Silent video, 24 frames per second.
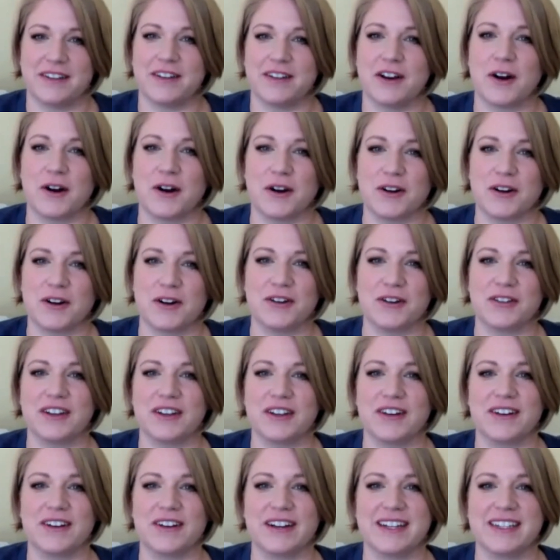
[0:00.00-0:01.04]
heard
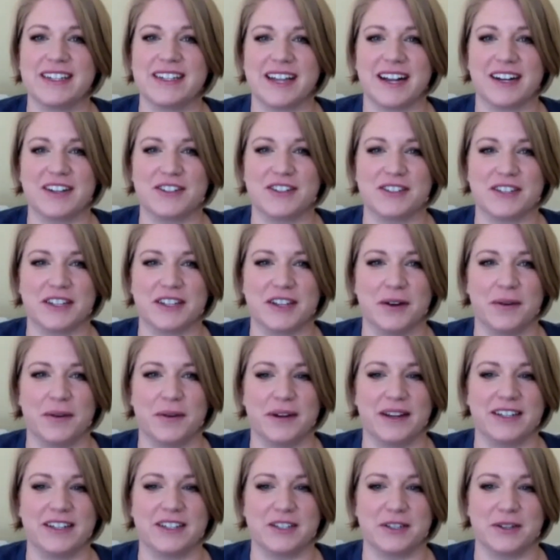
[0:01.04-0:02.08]
earlier, he's actually
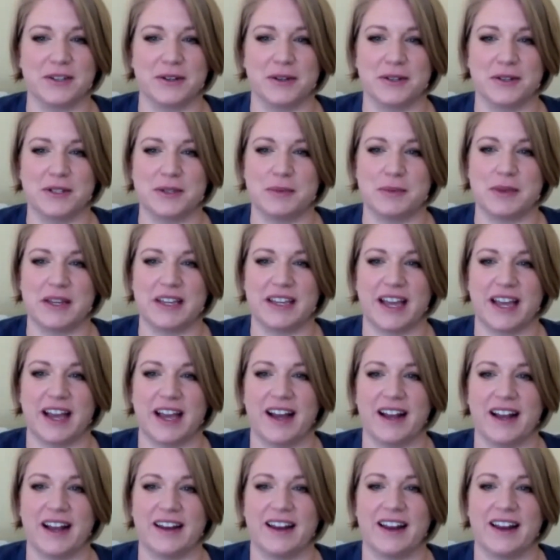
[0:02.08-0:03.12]
going to speak
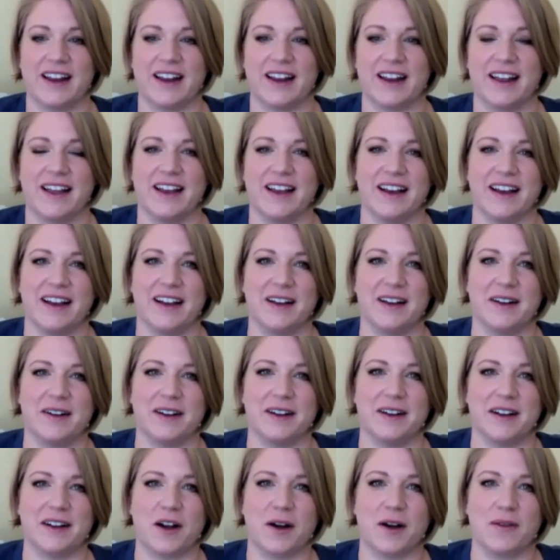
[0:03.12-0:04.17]
at
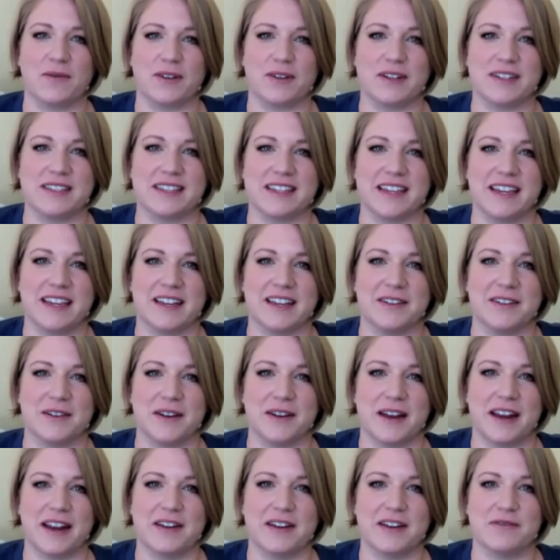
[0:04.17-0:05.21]
a conference
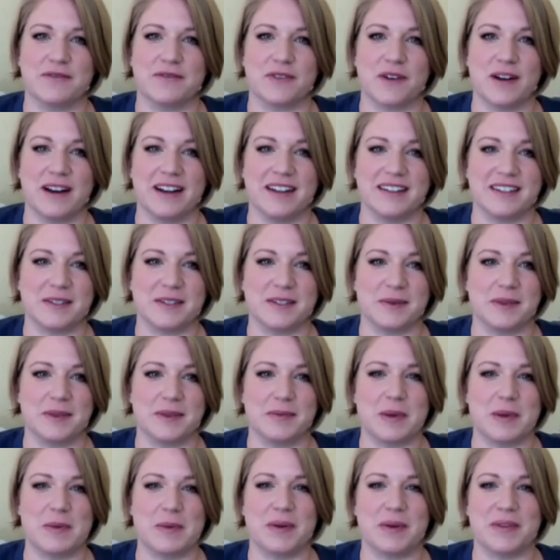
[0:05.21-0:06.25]
in France
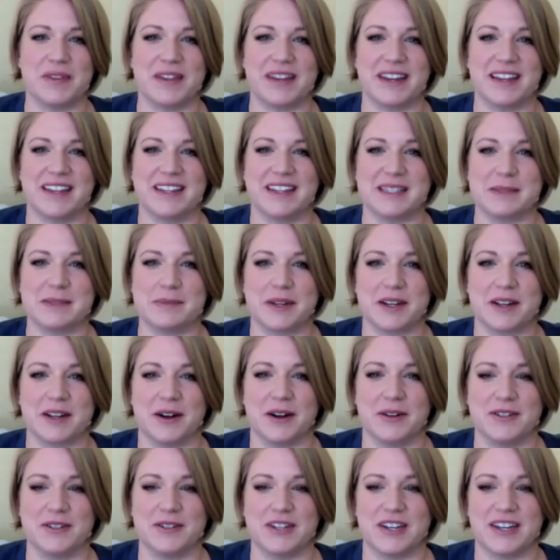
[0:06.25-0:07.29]
with people that he's been
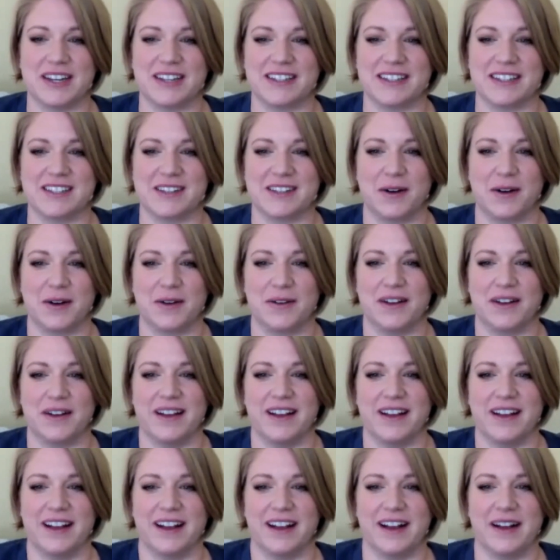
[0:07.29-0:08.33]
coaching. So
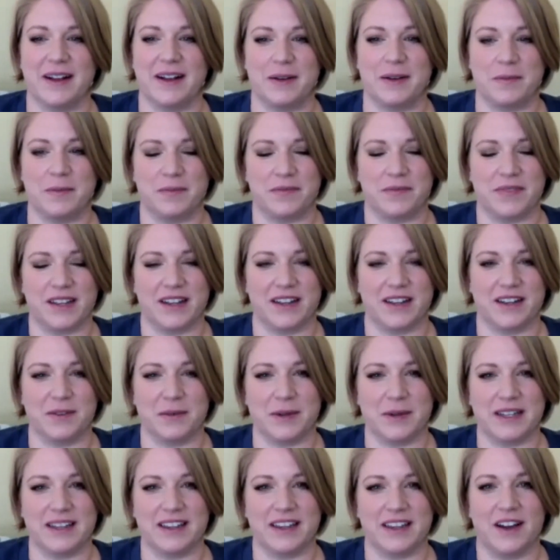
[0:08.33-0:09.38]

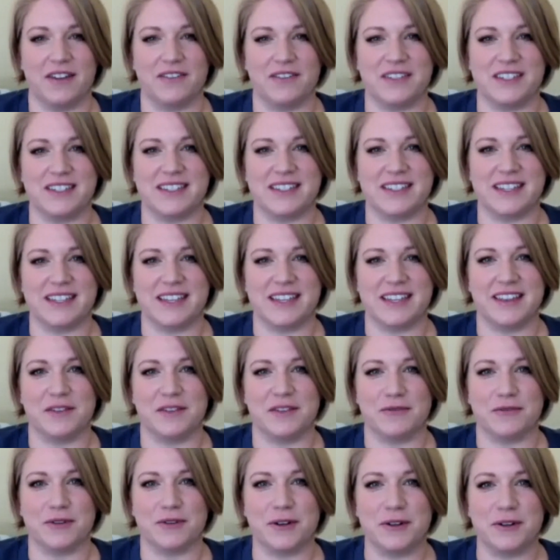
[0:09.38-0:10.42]
we love to see
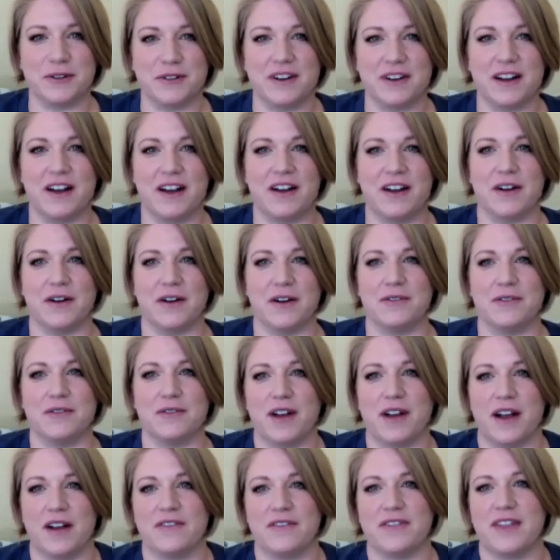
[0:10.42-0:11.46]
the fruit of
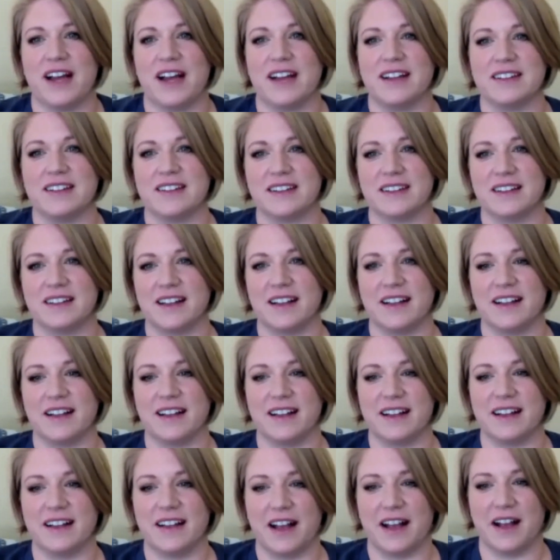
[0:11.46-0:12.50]

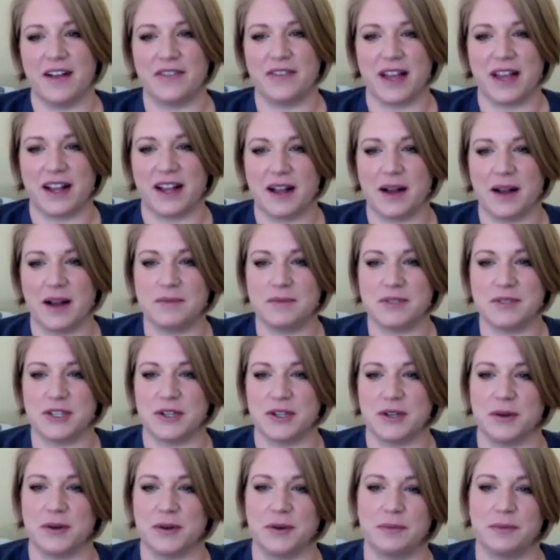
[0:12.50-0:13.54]
that come
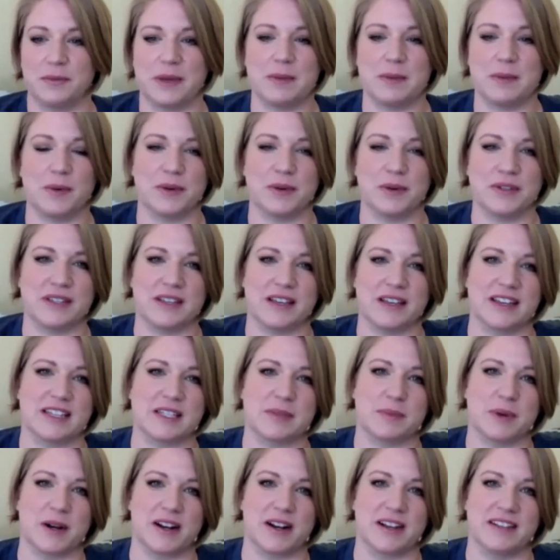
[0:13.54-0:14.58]
to people
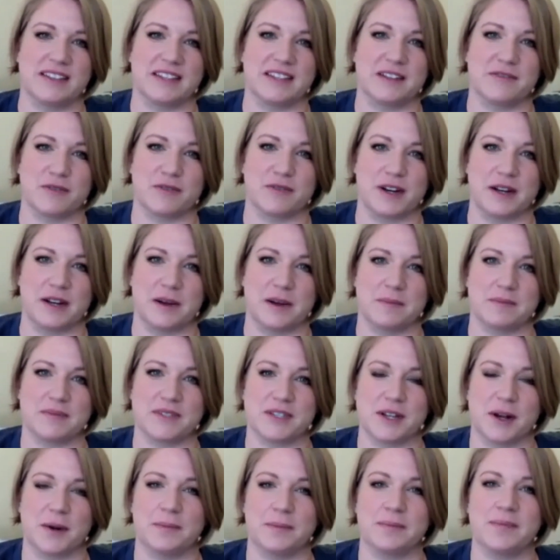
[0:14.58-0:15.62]
experiencing freedom.
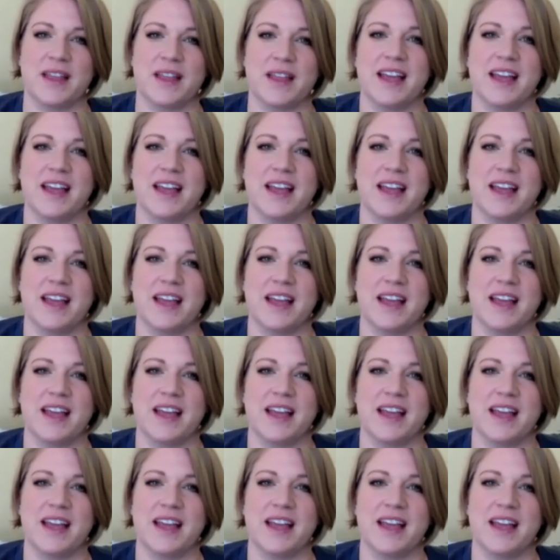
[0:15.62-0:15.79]
So